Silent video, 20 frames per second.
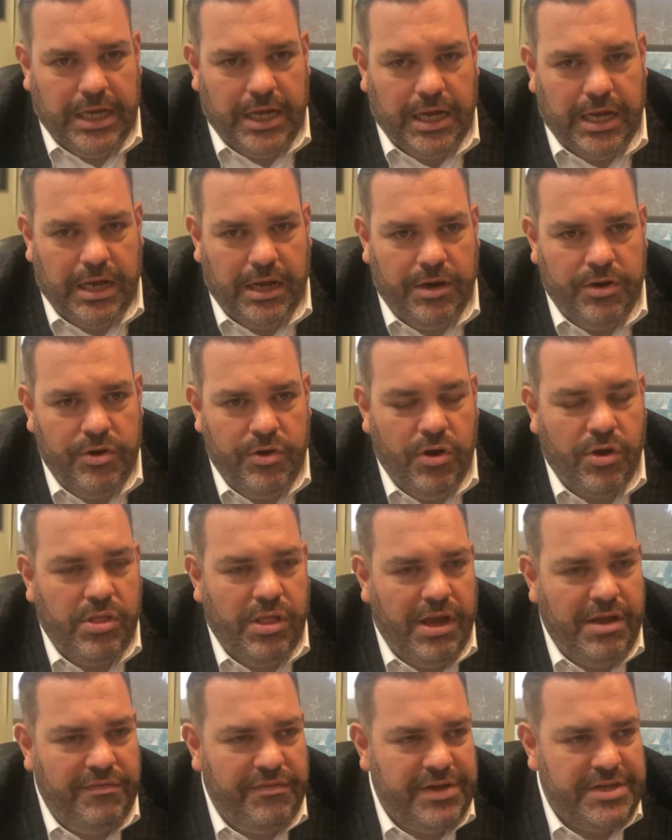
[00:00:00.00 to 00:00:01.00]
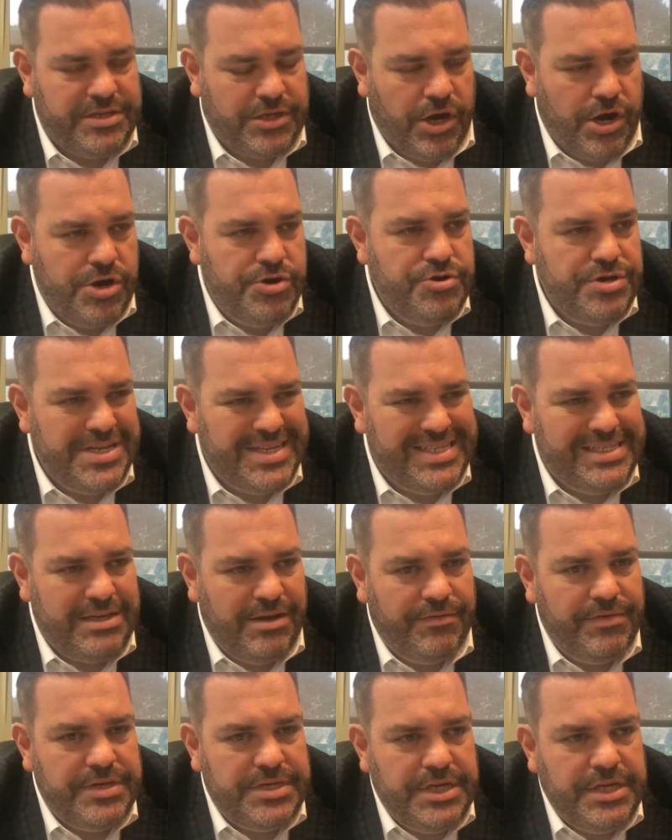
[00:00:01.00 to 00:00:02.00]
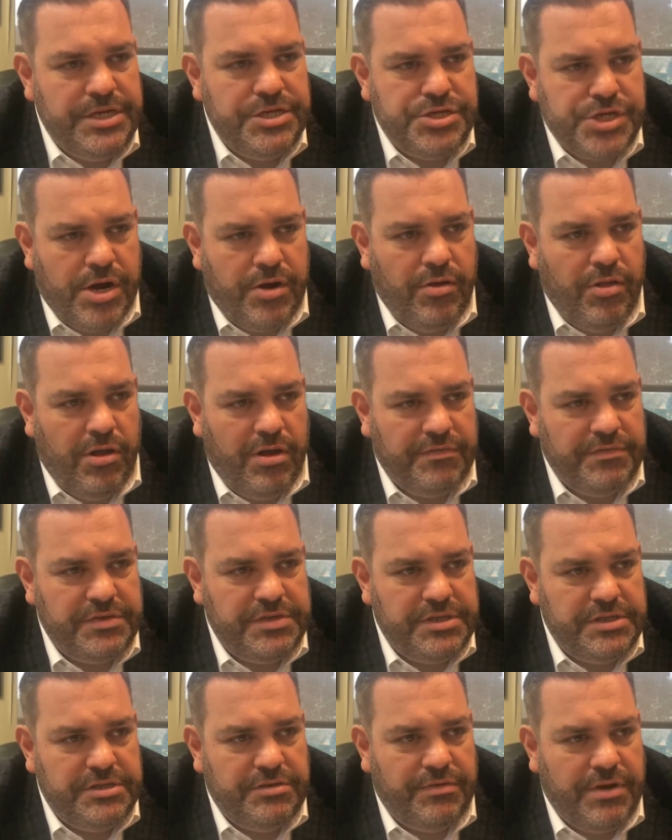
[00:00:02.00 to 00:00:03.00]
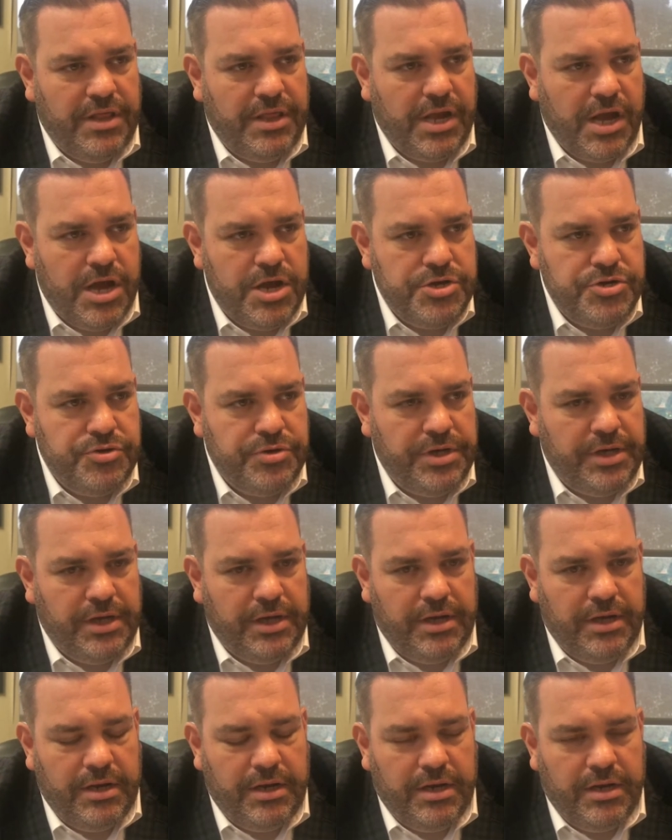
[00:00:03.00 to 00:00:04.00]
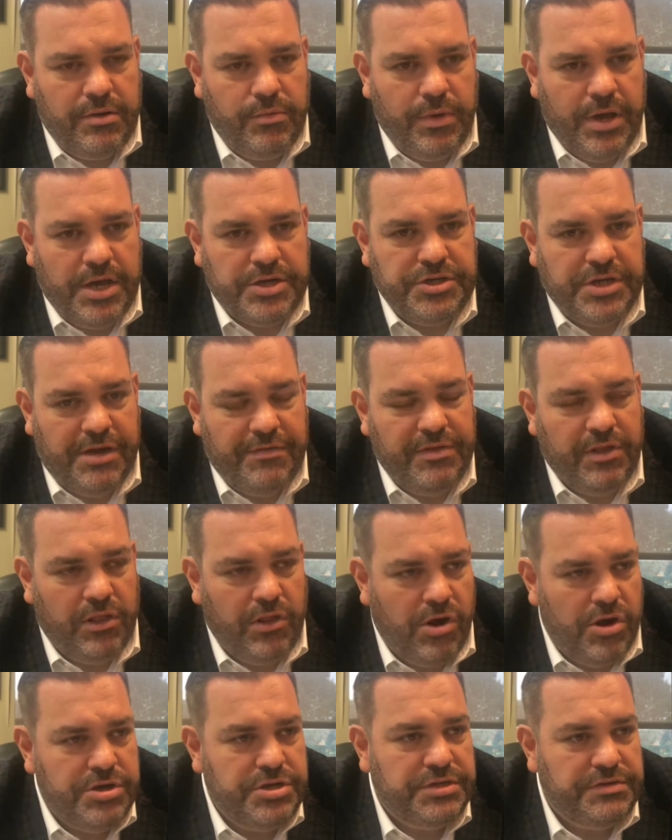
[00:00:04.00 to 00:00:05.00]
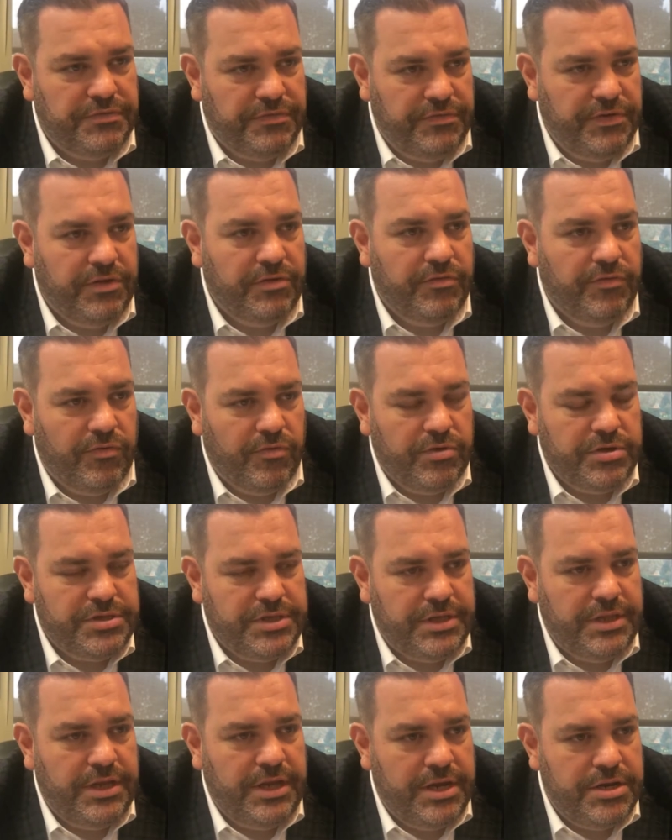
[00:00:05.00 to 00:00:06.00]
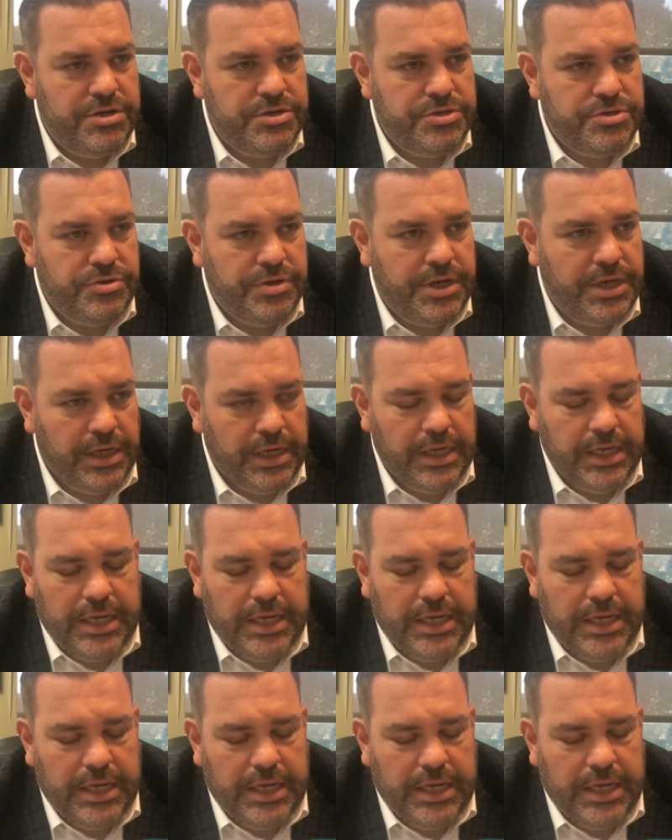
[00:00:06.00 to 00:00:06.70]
Uh, New York Life has 117 general offices around the country, and right. uh, we actually have the largest field force in the industry.